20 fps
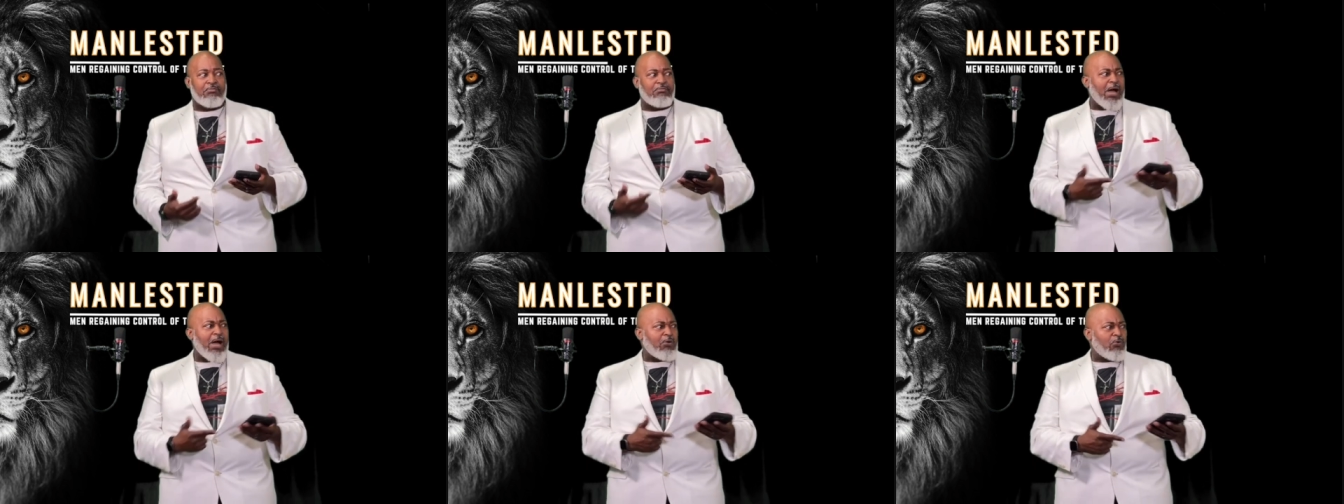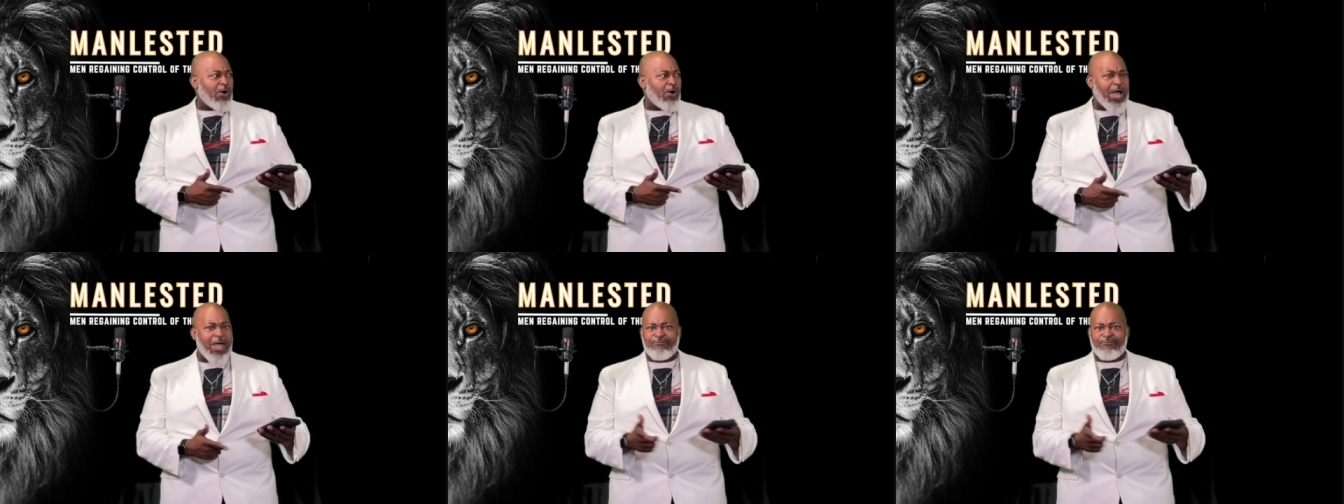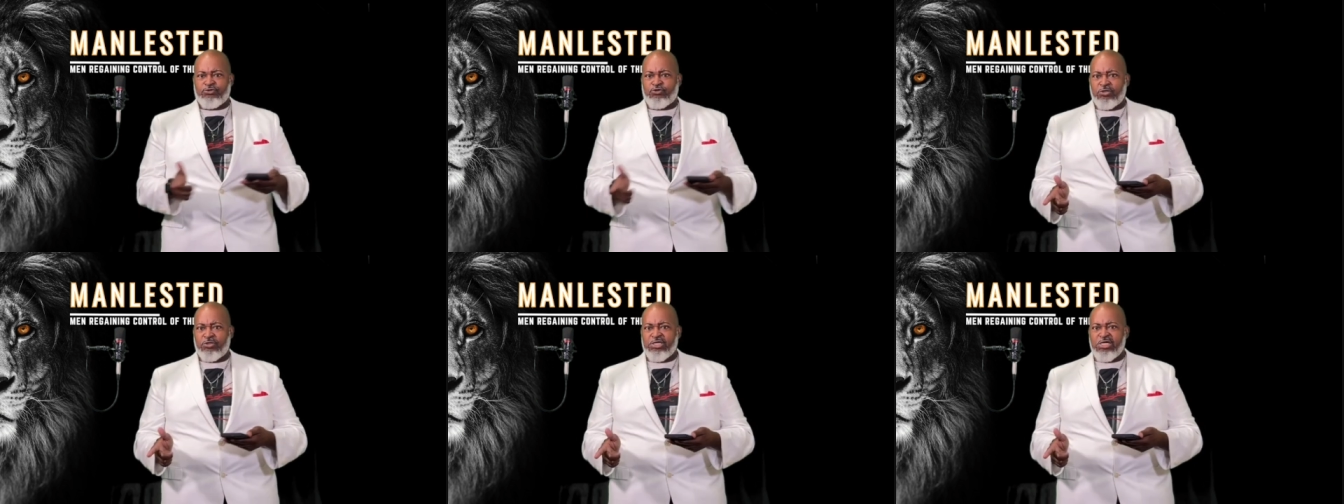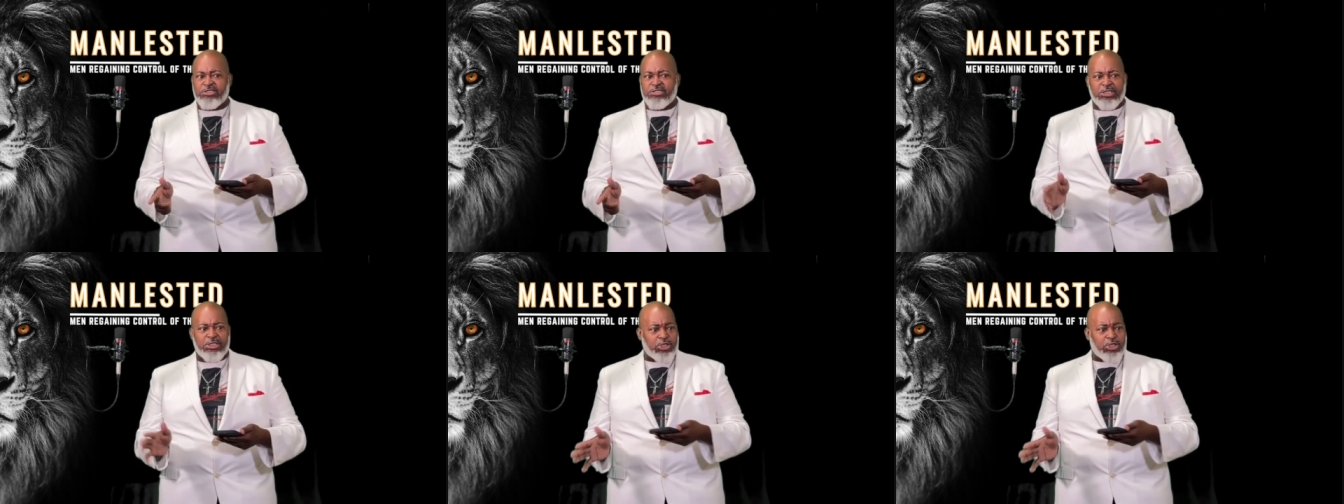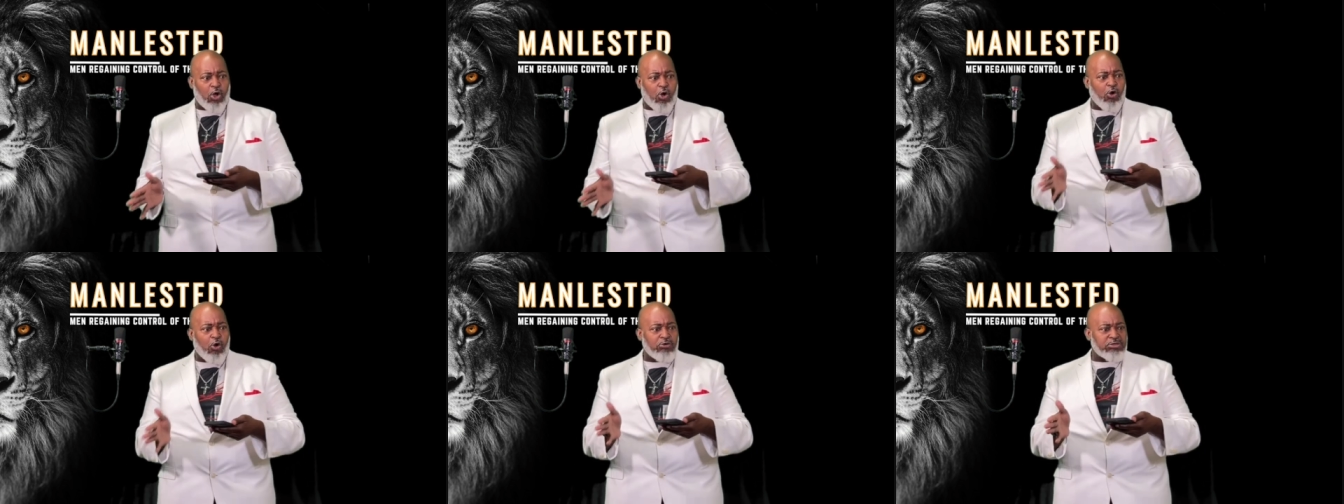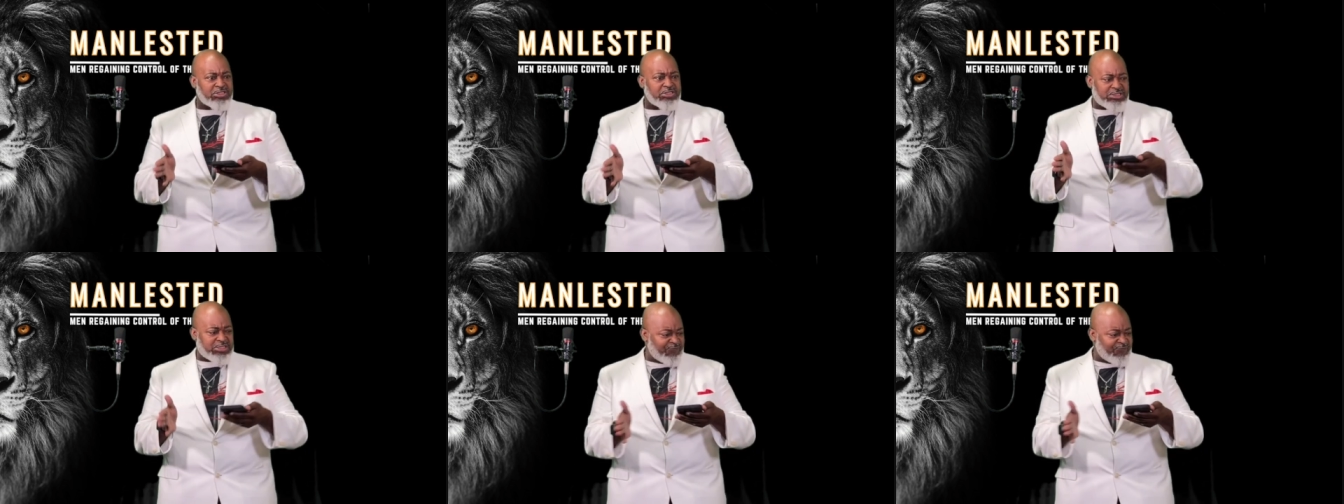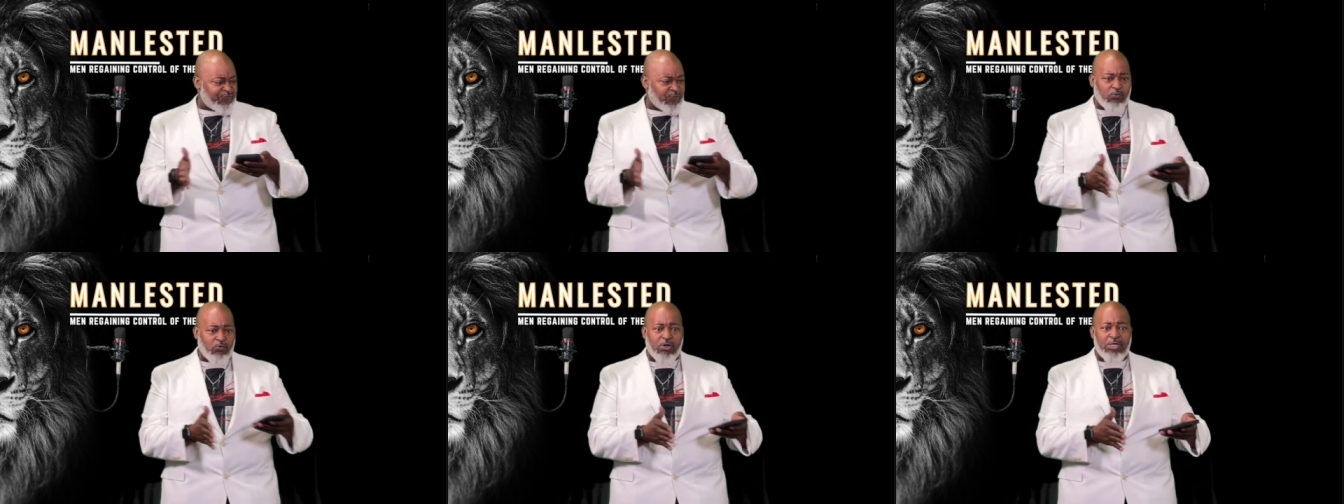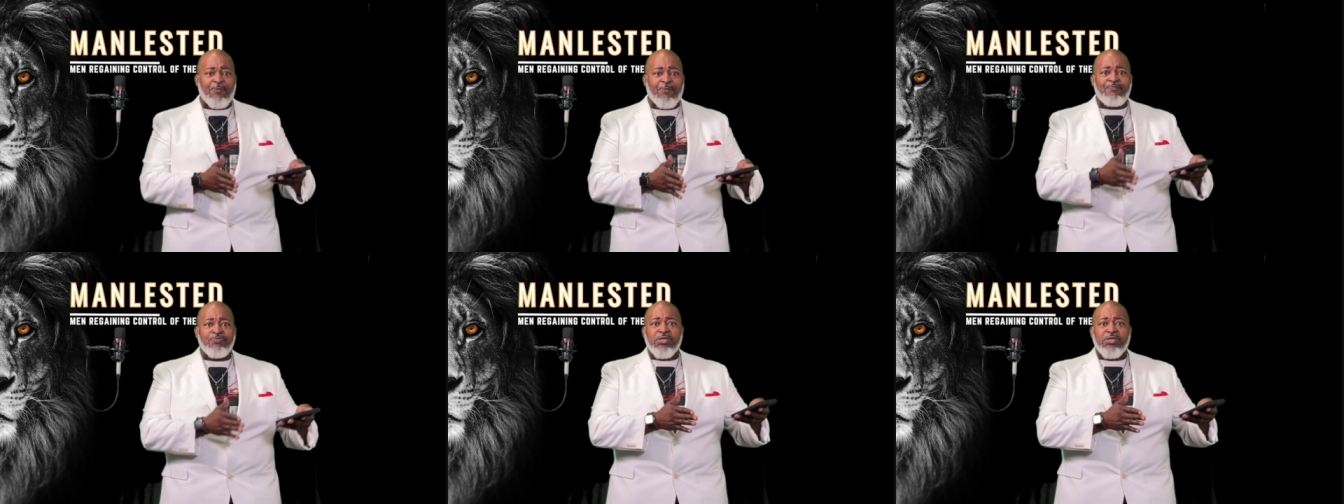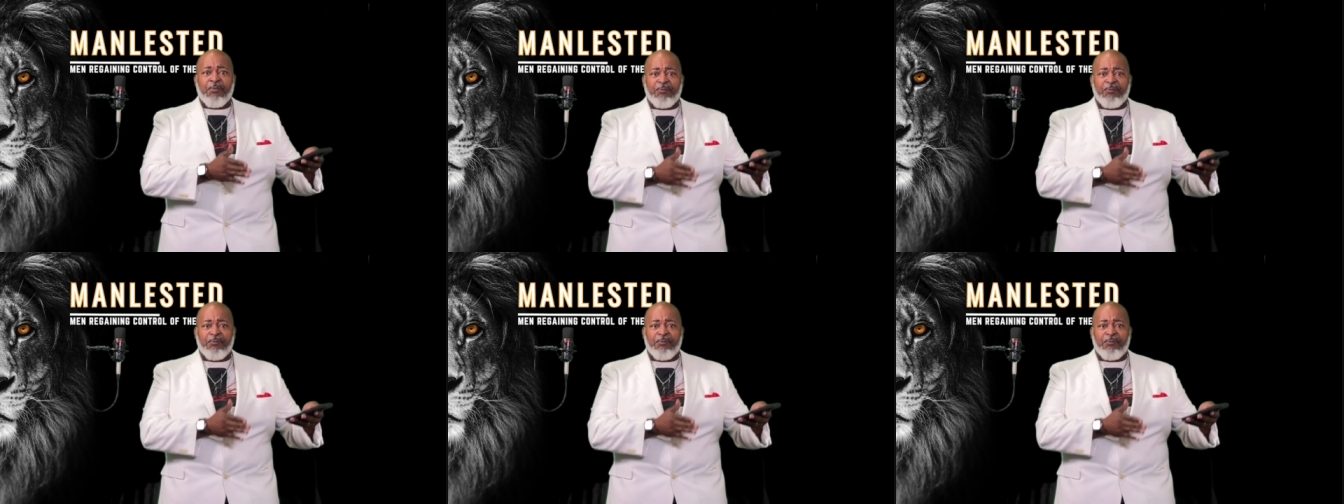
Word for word: My wife, Trinisha, those different ones